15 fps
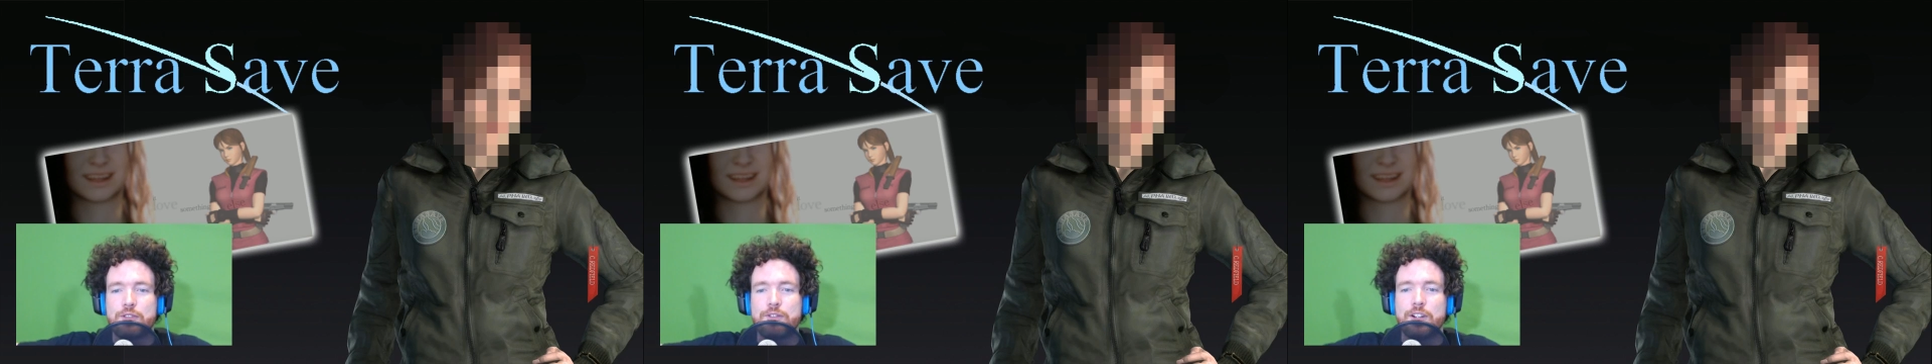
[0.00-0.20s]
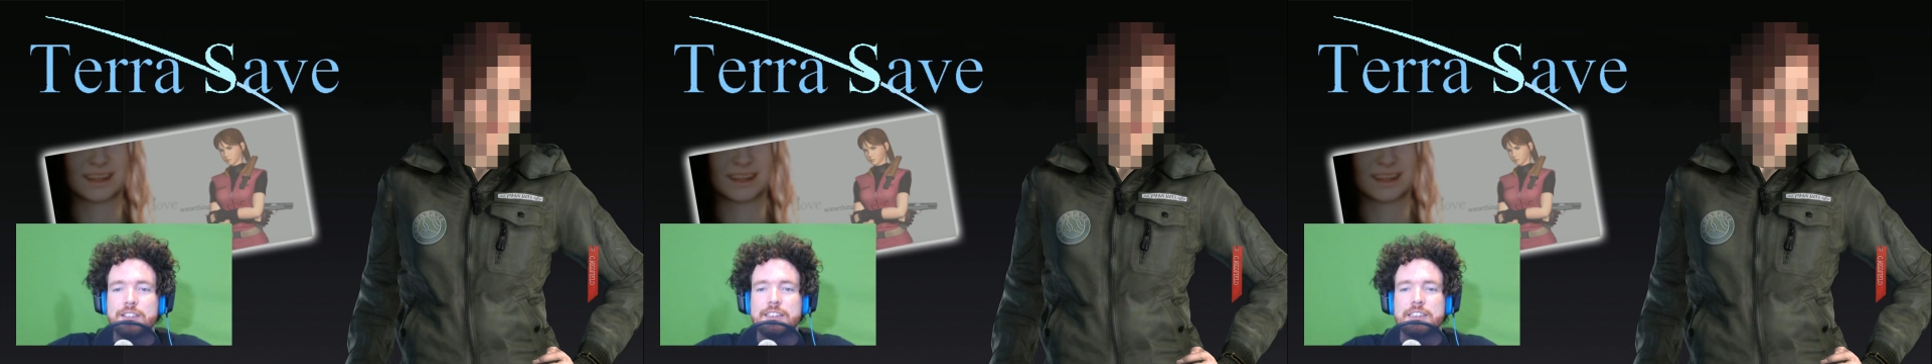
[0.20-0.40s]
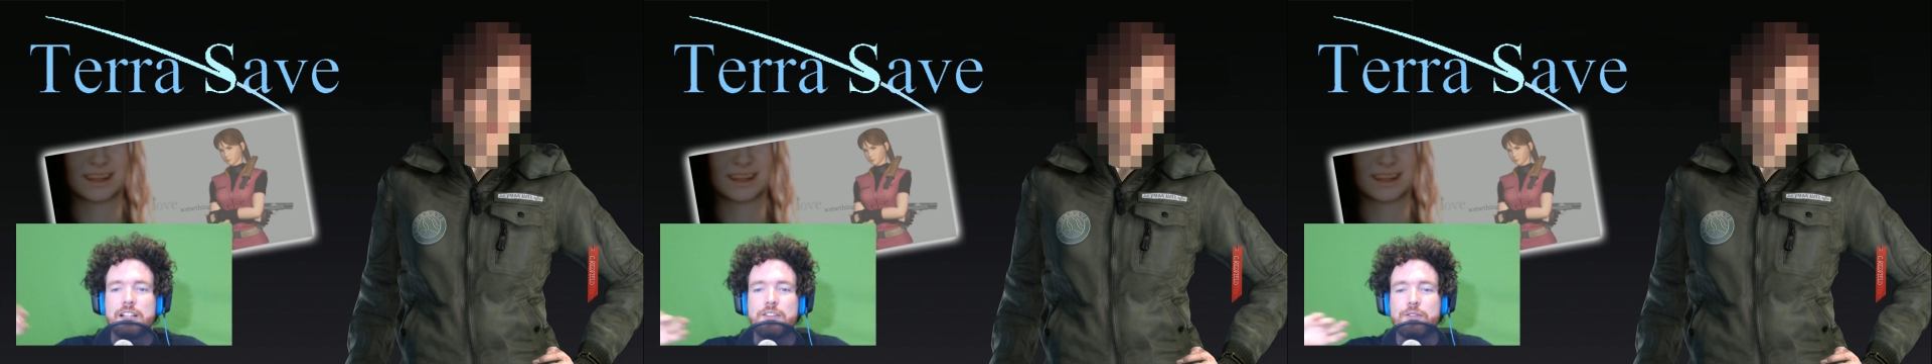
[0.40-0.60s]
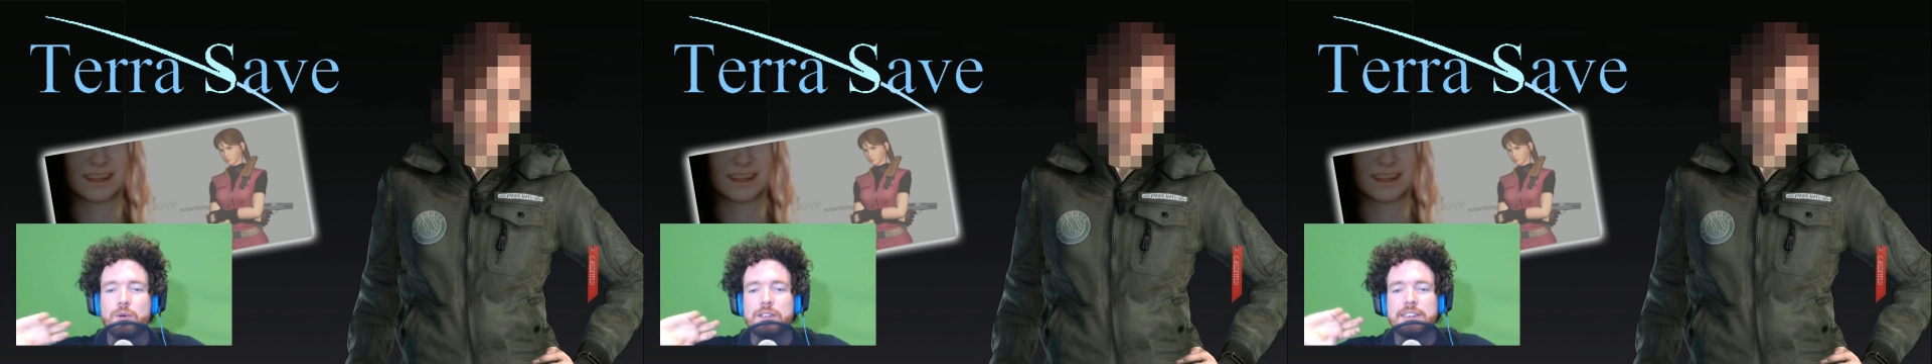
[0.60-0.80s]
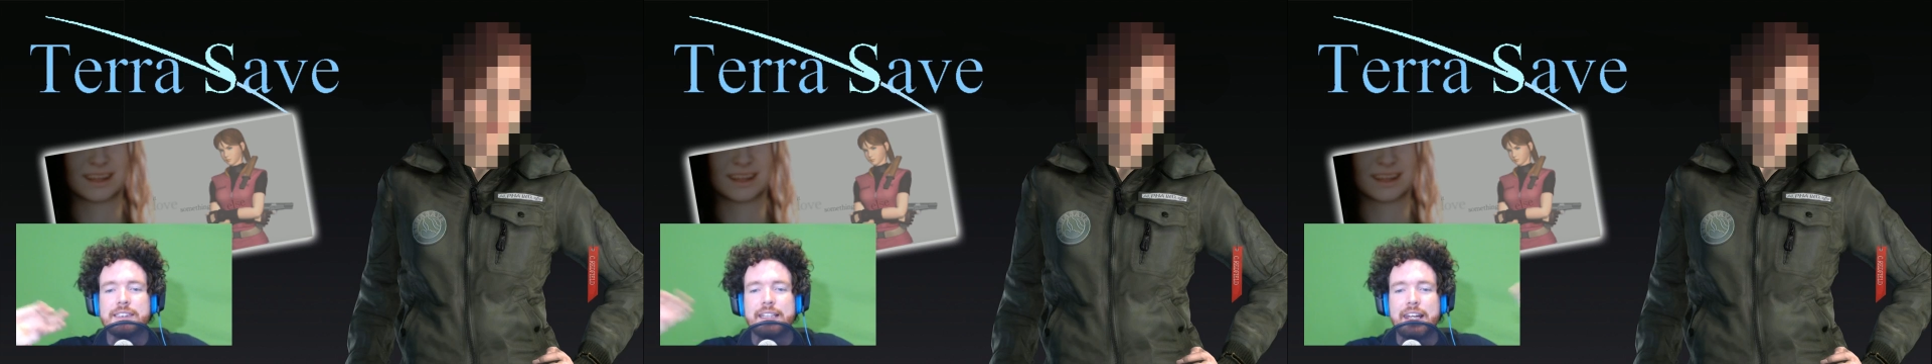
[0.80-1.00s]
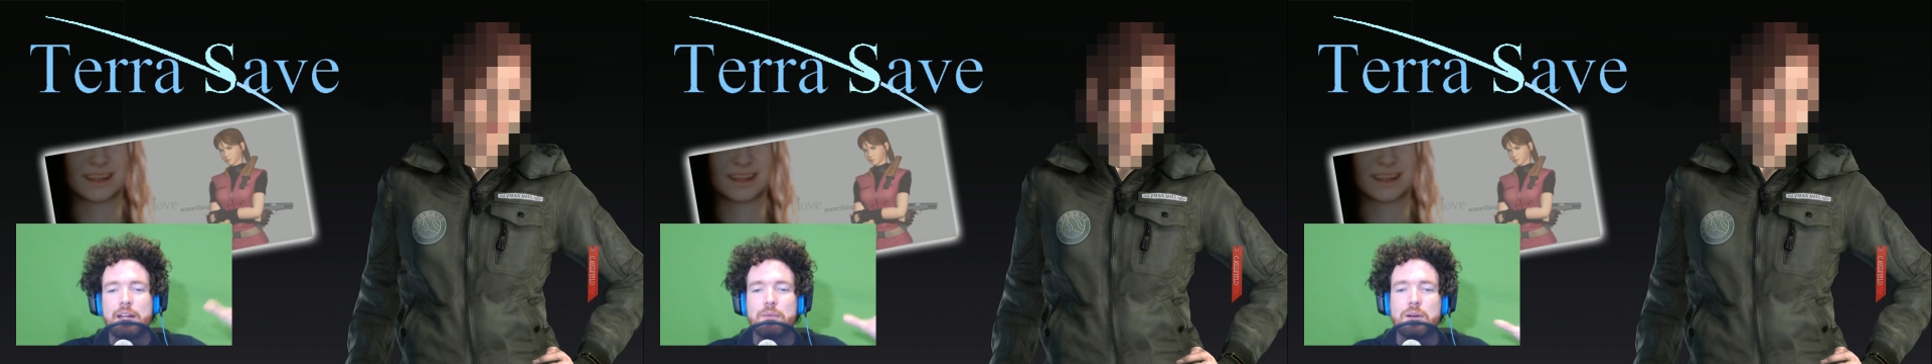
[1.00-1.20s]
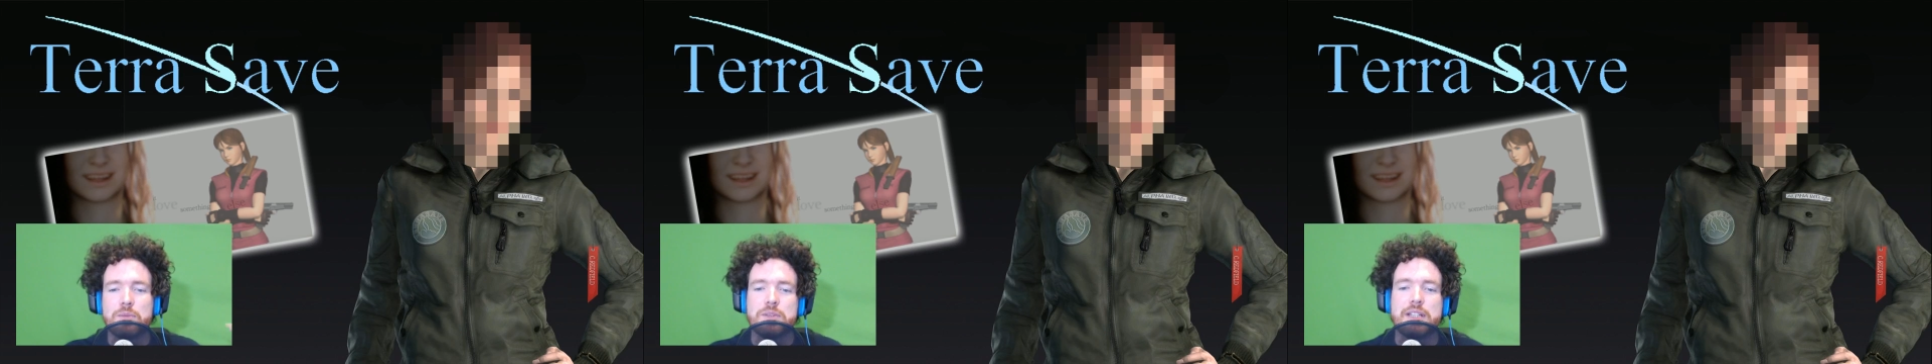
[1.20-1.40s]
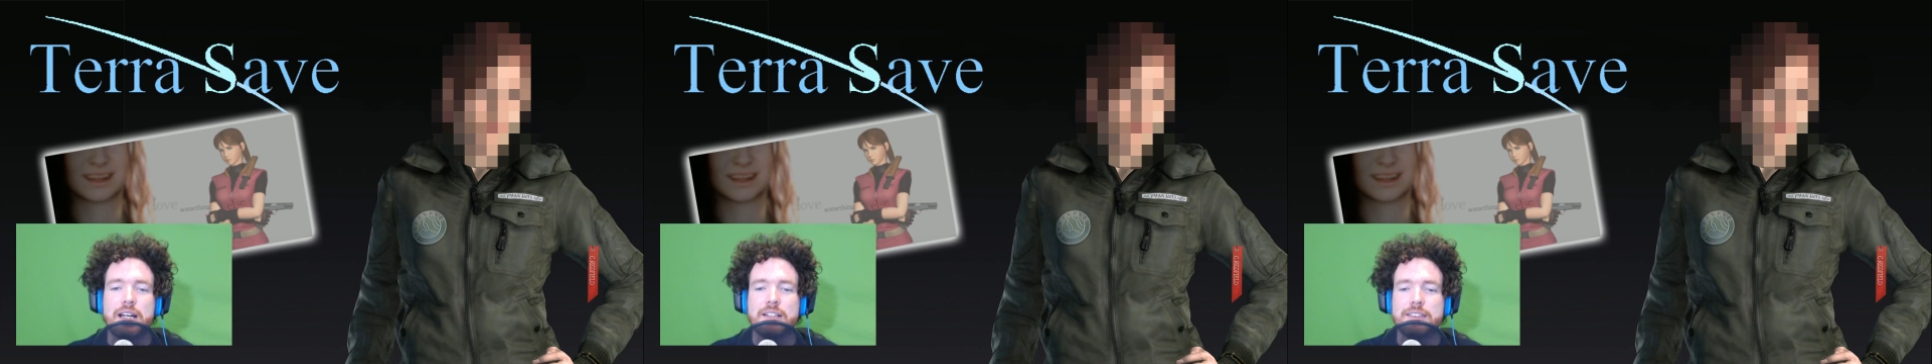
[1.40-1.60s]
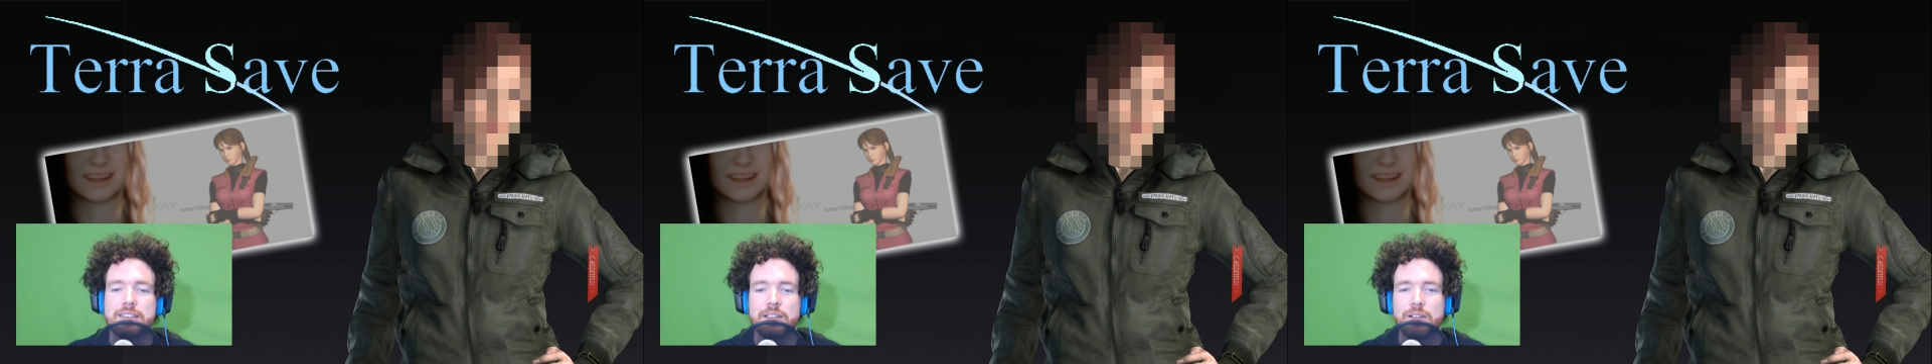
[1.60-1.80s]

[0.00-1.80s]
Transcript: of fun stuff once the game comes out.